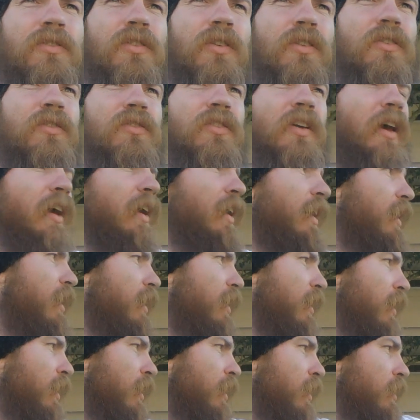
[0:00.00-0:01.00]
church at,
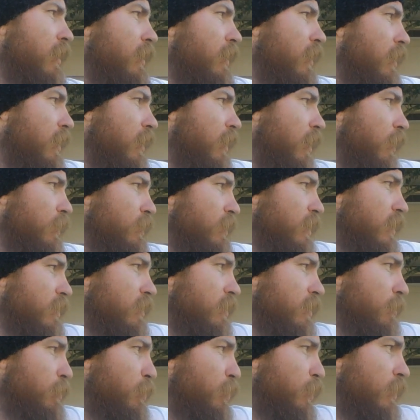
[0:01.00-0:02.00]
and I was
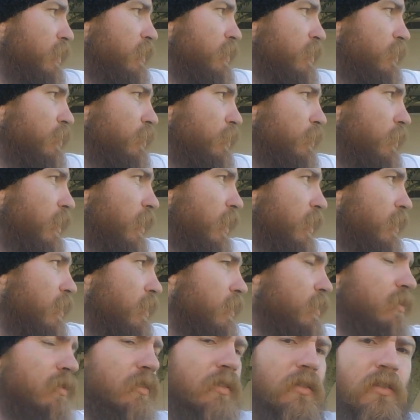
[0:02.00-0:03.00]
actually preached to at
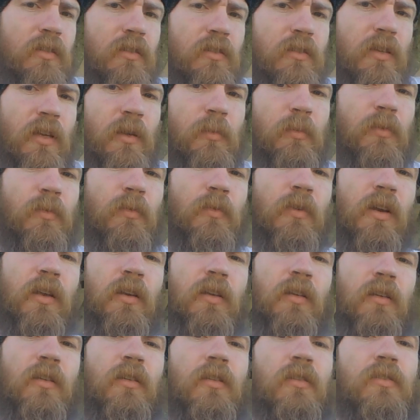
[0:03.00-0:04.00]
this table right
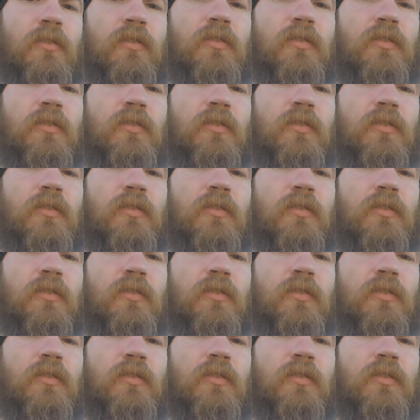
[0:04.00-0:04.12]
here. I'll